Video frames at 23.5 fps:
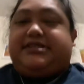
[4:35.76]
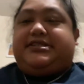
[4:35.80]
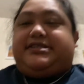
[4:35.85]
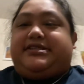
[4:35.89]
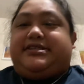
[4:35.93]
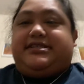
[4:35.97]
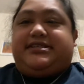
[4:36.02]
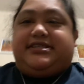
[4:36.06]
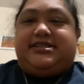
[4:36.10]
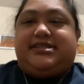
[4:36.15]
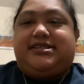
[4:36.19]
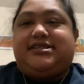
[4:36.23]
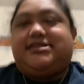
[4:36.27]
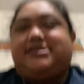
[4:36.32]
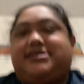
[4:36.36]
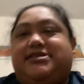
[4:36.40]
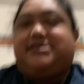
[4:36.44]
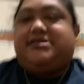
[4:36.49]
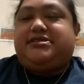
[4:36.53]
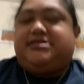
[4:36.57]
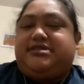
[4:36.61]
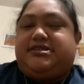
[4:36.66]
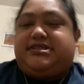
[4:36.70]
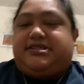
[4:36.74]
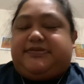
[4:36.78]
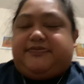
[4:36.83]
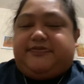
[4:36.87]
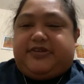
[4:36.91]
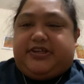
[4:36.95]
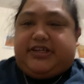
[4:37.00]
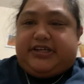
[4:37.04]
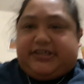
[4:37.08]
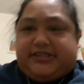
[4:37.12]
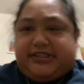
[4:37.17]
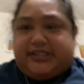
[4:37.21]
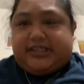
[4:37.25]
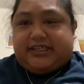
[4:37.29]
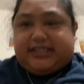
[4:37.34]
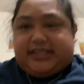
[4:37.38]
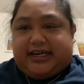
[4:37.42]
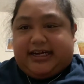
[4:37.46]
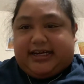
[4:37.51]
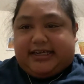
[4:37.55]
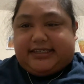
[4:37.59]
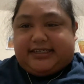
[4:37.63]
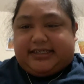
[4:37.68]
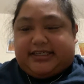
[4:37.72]
to do some videos on
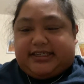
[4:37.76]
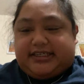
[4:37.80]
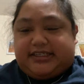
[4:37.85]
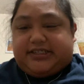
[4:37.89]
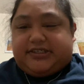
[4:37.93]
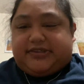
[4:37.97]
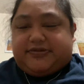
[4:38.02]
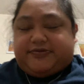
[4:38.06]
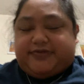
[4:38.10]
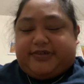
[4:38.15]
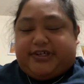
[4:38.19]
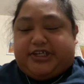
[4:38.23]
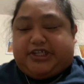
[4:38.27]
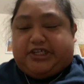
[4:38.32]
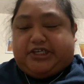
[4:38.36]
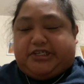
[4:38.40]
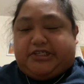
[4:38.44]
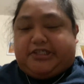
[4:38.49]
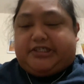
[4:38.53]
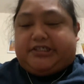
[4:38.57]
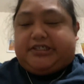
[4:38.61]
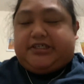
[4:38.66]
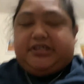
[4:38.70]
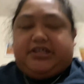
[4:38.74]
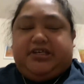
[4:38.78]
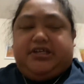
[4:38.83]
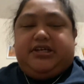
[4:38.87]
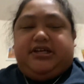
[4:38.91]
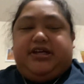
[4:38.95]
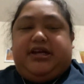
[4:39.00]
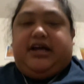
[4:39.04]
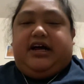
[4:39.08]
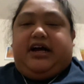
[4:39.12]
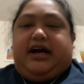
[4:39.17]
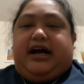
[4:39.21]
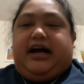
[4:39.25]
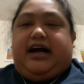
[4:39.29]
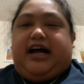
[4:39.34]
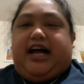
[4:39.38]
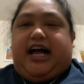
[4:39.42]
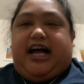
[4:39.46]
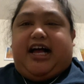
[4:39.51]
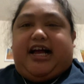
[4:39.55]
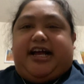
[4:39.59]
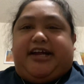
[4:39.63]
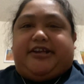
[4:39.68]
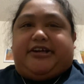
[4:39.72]
that, take it to the range.
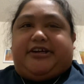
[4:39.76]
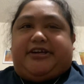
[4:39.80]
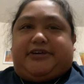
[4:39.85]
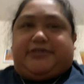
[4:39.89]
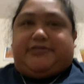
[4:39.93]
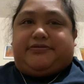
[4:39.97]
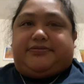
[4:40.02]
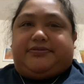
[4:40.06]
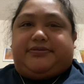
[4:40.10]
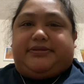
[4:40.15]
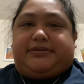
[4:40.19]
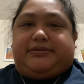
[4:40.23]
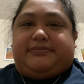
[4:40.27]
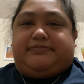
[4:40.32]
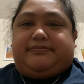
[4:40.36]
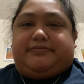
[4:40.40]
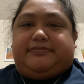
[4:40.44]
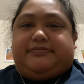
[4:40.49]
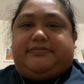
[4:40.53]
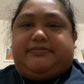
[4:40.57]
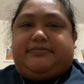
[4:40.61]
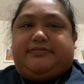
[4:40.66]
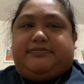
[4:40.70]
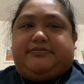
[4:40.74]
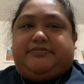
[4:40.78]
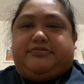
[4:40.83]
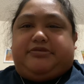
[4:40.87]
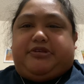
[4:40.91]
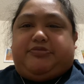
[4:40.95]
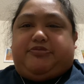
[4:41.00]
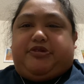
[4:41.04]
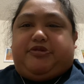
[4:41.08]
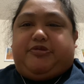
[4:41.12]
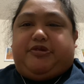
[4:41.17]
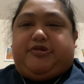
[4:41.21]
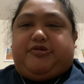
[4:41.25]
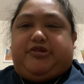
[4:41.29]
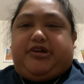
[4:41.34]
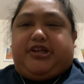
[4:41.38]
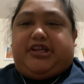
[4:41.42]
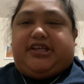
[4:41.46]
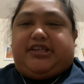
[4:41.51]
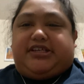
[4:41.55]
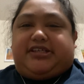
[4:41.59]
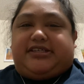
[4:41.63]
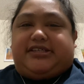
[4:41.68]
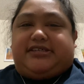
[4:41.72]
Uh, I know people have been
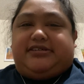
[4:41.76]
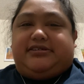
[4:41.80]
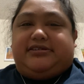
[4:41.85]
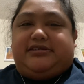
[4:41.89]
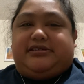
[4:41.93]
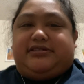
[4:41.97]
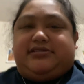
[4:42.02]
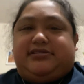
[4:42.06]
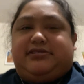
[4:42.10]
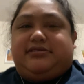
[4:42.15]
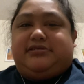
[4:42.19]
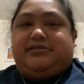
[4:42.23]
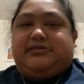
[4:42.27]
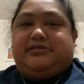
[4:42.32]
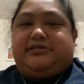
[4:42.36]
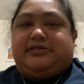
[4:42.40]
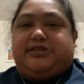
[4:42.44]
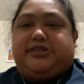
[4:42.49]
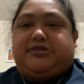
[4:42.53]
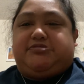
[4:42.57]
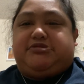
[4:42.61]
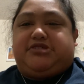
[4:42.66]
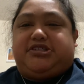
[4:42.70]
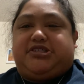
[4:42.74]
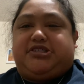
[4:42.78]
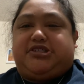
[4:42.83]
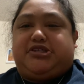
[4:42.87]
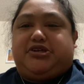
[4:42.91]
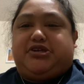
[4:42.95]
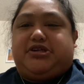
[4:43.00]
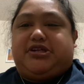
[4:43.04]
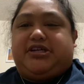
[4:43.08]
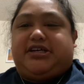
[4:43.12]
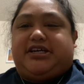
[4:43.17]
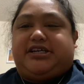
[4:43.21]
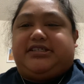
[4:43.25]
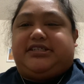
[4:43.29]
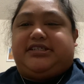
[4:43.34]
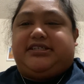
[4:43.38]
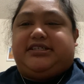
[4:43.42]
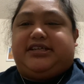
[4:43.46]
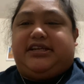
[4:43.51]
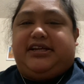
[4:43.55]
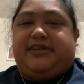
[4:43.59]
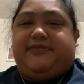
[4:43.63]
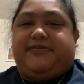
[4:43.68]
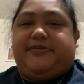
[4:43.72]
wanting to see me shoot a
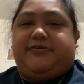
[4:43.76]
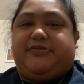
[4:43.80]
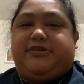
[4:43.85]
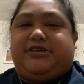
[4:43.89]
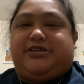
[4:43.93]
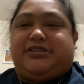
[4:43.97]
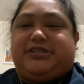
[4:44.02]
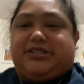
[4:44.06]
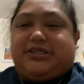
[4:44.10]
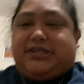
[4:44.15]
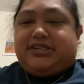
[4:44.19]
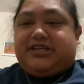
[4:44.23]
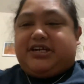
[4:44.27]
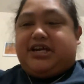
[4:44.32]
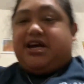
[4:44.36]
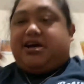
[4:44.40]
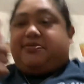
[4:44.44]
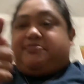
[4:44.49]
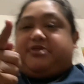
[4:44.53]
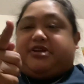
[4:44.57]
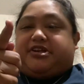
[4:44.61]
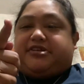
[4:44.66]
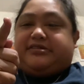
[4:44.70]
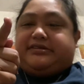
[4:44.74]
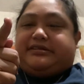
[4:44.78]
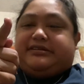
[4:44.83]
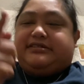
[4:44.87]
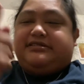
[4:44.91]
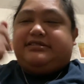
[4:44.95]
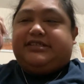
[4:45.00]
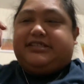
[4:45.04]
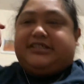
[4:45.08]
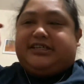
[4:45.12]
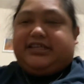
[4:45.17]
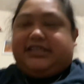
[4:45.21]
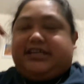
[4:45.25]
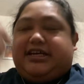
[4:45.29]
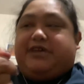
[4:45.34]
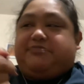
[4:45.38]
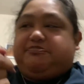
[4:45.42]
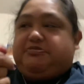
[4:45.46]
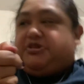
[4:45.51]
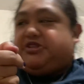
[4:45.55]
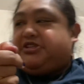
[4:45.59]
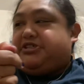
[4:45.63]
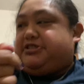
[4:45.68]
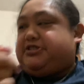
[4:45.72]
1911. Well, it's going to happen. It's going to
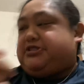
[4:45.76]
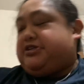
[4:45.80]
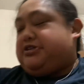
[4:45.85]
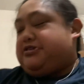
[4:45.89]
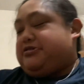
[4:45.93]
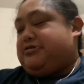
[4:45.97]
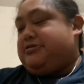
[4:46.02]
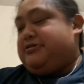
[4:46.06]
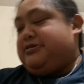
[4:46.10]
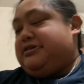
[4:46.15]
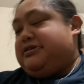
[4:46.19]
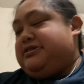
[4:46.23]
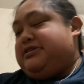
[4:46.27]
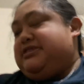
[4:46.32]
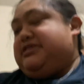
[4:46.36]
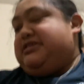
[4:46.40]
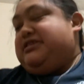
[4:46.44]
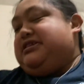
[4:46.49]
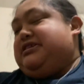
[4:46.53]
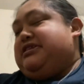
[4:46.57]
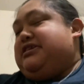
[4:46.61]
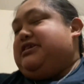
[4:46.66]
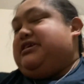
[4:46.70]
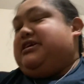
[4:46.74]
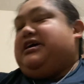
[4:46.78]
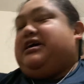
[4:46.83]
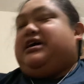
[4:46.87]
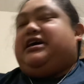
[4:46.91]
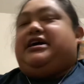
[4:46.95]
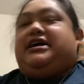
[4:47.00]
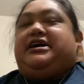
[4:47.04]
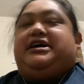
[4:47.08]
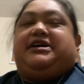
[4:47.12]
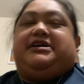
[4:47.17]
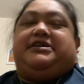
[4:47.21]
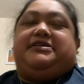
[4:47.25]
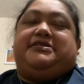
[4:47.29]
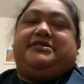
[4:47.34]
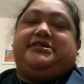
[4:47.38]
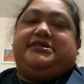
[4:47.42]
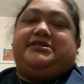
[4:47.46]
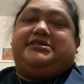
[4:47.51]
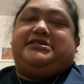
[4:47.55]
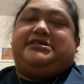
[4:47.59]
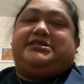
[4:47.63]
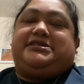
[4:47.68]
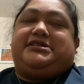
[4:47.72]
happen this year. Uh,
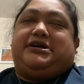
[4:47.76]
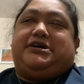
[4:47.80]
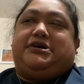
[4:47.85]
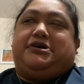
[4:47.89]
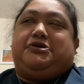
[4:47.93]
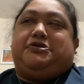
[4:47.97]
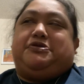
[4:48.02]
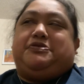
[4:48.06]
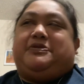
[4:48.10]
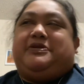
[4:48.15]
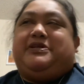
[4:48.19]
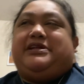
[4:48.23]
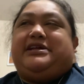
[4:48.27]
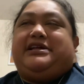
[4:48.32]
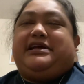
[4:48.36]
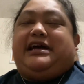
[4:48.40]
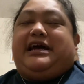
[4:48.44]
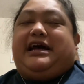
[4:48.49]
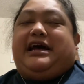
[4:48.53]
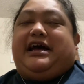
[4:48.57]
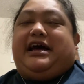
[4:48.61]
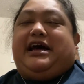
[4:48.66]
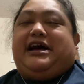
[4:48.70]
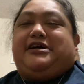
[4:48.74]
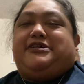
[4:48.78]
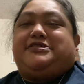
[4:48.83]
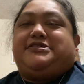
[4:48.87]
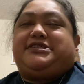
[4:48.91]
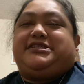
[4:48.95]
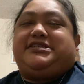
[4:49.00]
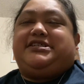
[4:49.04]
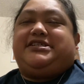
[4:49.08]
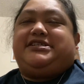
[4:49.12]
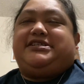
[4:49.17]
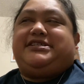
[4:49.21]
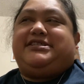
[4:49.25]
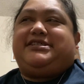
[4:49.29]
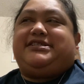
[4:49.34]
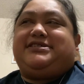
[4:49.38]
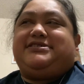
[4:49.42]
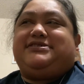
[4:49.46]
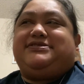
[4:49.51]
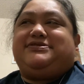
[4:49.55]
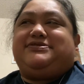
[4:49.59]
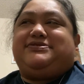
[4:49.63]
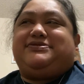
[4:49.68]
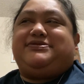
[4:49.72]
so, I'll see you
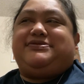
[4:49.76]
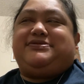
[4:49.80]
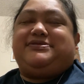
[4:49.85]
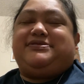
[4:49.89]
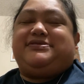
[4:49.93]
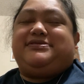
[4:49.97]
soon.